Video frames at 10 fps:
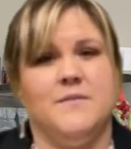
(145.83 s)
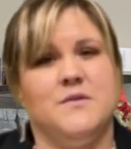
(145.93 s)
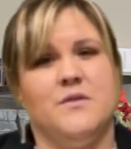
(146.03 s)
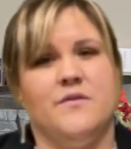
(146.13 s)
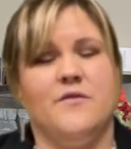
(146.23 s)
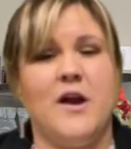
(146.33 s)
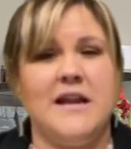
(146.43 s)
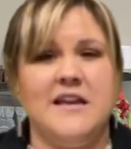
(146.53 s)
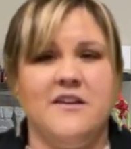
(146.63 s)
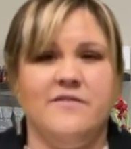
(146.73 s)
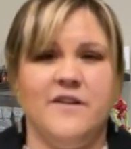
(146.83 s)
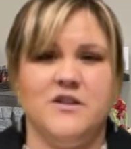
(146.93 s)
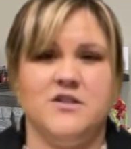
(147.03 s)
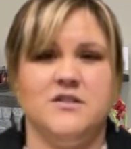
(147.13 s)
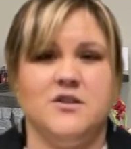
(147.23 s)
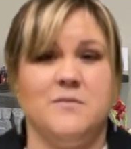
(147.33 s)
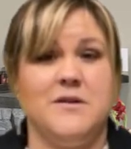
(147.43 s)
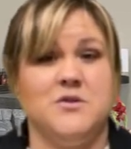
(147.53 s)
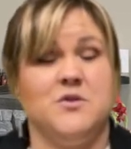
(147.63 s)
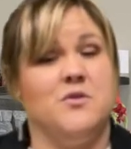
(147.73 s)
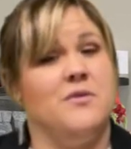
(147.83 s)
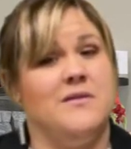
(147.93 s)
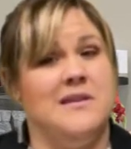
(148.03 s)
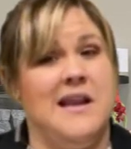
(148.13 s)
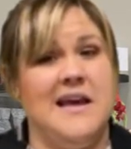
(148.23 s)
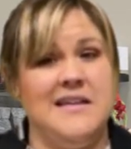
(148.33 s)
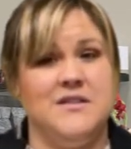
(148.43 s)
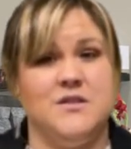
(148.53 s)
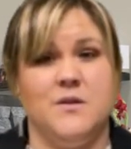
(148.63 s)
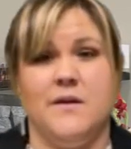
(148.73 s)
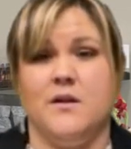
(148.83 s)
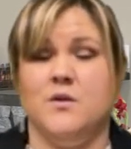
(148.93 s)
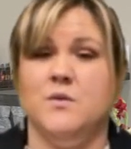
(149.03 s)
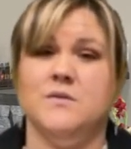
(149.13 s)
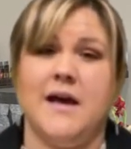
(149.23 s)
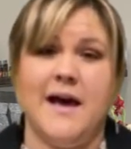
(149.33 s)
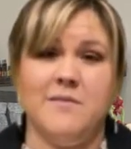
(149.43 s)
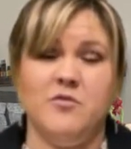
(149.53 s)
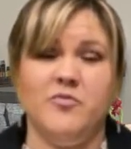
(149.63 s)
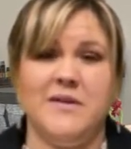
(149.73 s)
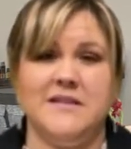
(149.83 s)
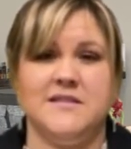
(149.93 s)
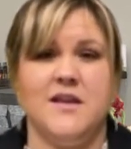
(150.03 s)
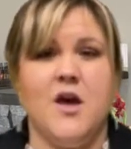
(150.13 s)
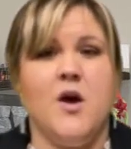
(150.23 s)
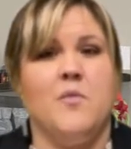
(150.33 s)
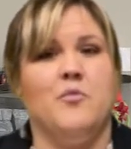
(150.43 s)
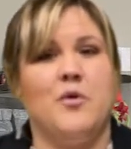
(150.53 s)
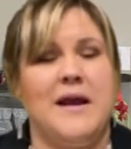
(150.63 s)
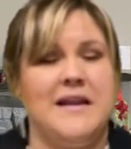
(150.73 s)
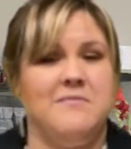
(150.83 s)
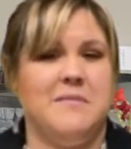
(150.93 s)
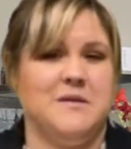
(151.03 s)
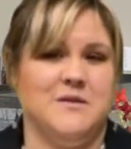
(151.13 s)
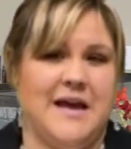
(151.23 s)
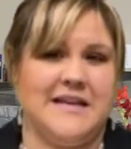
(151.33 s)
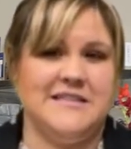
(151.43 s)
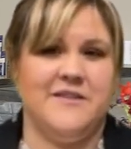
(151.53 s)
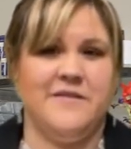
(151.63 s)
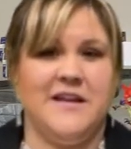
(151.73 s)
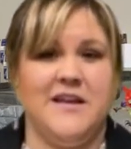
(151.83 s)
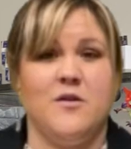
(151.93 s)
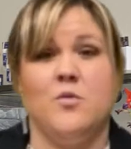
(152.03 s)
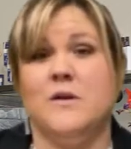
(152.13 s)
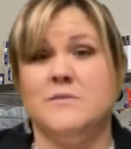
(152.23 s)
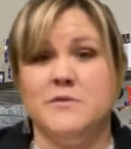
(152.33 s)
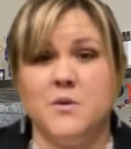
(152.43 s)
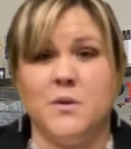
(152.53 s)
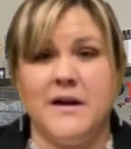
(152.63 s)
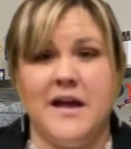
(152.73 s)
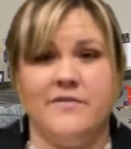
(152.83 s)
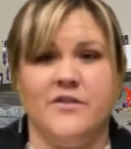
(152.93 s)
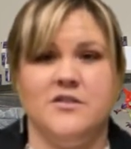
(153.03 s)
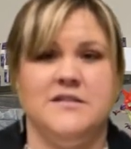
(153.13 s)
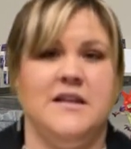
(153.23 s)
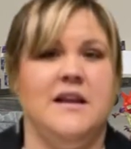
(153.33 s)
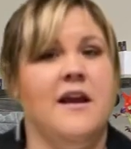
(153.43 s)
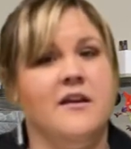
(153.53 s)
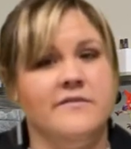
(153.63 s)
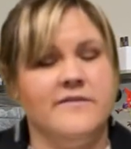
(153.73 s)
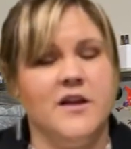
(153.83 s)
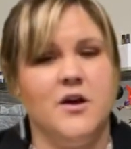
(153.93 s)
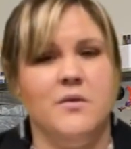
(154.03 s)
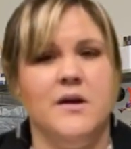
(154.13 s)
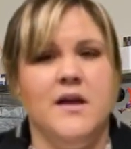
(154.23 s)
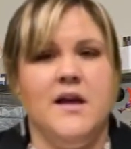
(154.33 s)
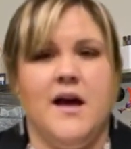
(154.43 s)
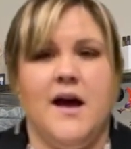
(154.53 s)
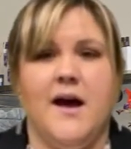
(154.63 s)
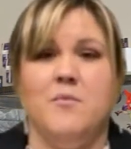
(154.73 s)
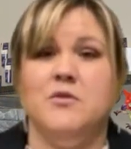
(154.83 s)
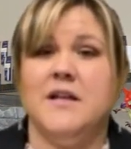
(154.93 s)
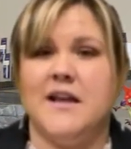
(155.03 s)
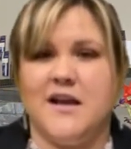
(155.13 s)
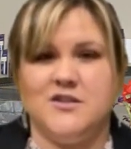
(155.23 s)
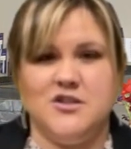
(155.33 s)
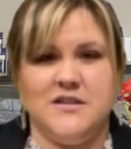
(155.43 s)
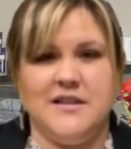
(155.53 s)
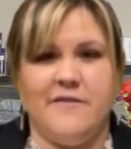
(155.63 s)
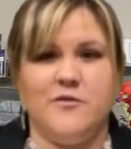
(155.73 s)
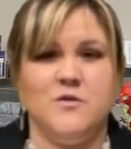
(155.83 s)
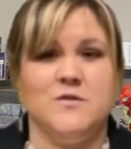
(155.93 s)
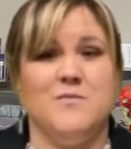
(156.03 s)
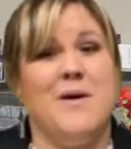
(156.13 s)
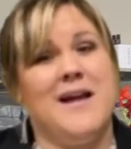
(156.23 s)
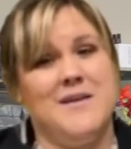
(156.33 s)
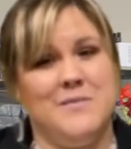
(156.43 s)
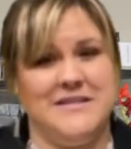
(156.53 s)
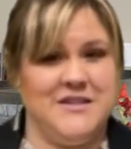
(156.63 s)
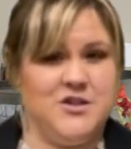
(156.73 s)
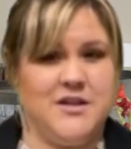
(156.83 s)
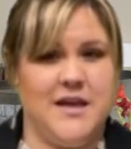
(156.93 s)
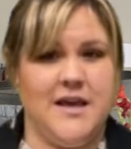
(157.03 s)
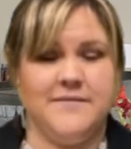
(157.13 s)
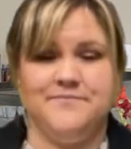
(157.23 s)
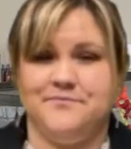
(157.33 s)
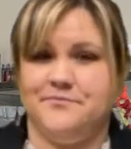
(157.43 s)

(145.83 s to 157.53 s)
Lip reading: So the variety of functions are measured throughout the night. So it includes eye movements, brain and muscle activity, respiratory effort and airflow, blood oxygen levels, body positioning,